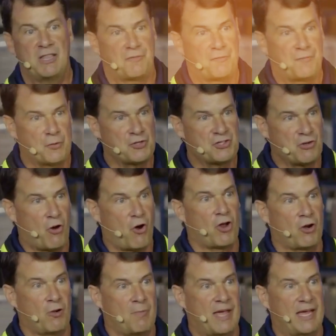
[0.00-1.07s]
To be the first
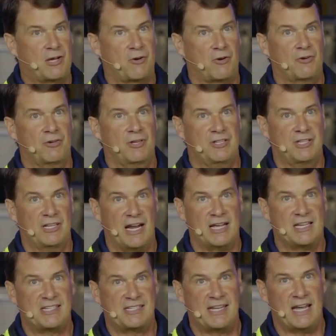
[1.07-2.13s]
automaker in the
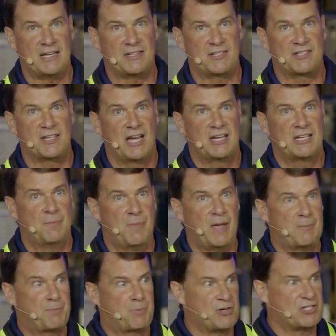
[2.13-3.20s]
United States to
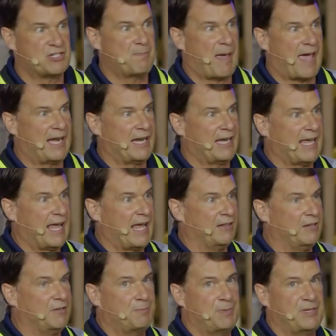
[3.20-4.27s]
make prismatic
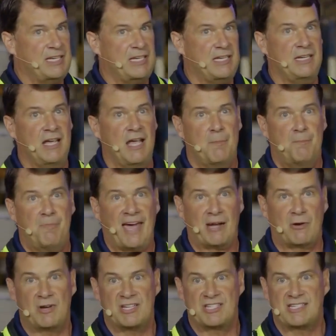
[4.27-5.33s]
LFP
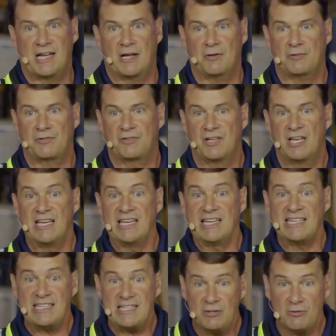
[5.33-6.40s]
battery cells
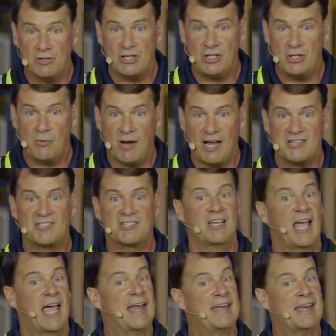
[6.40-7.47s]
here in the
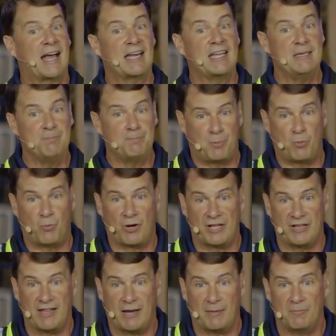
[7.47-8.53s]
US and not
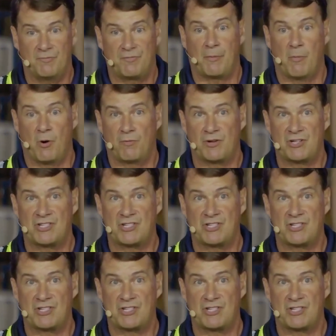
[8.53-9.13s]
importing them from